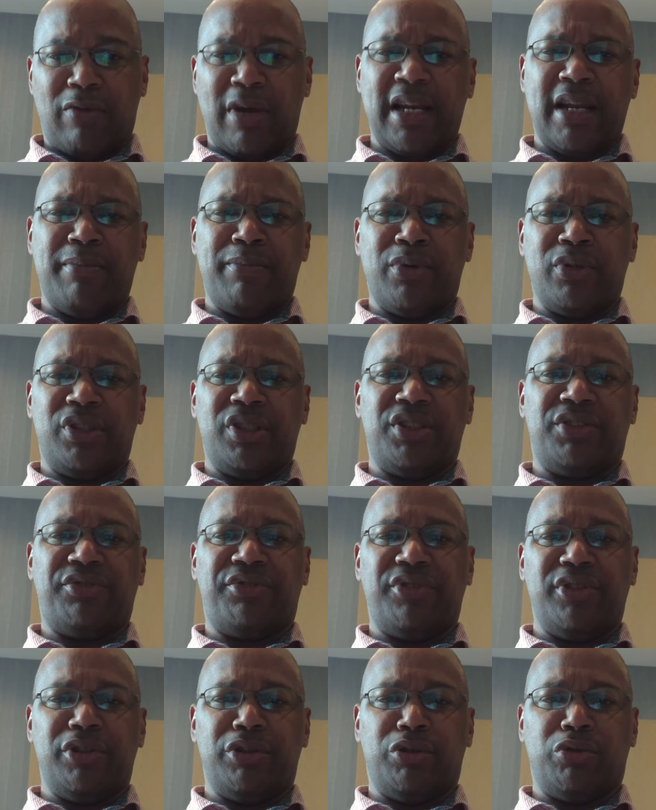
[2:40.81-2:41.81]
When a boat is
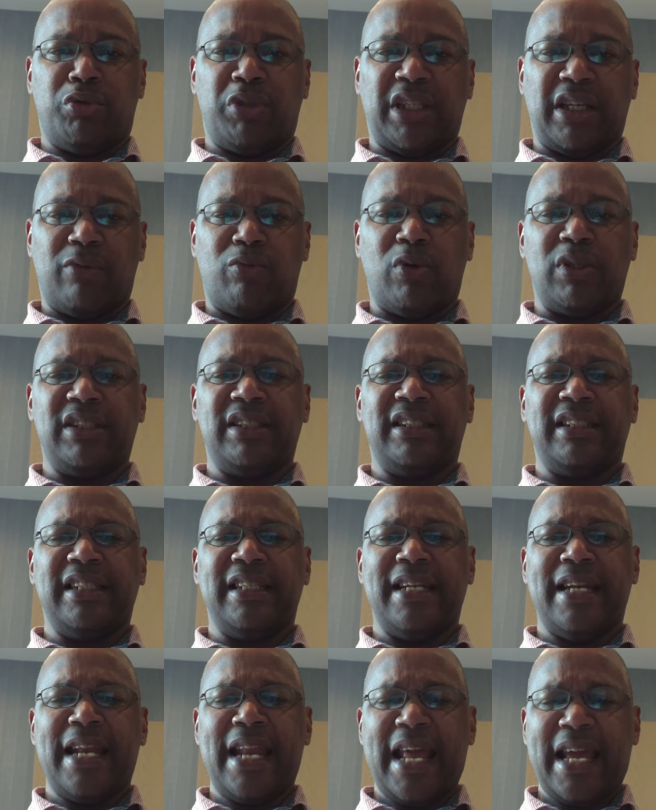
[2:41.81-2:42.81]
filled with water, what is the
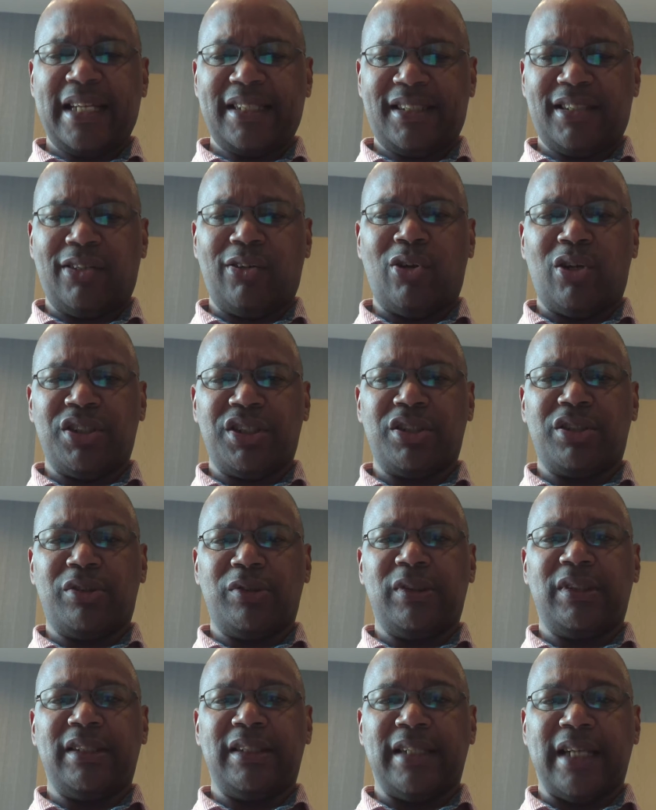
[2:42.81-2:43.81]
next
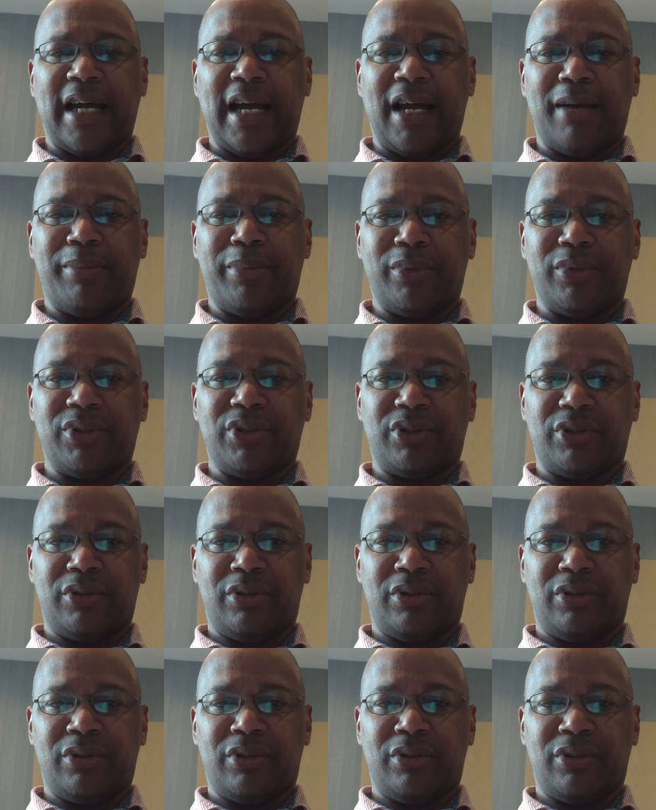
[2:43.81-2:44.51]
logical thing that happens?